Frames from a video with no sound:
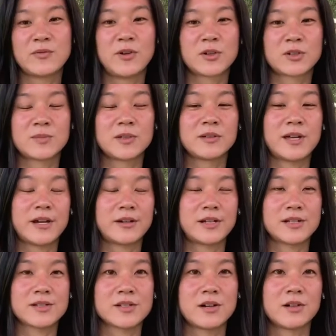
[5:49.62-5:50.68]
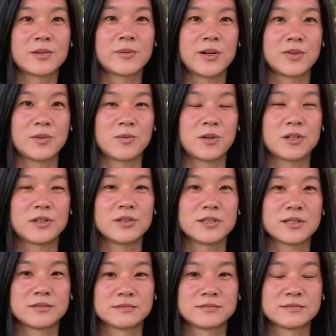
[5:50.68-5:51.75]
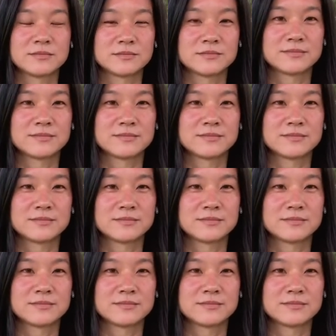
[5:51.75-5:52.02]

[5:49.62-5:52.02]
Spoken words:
climate vulnerable areas all around the world.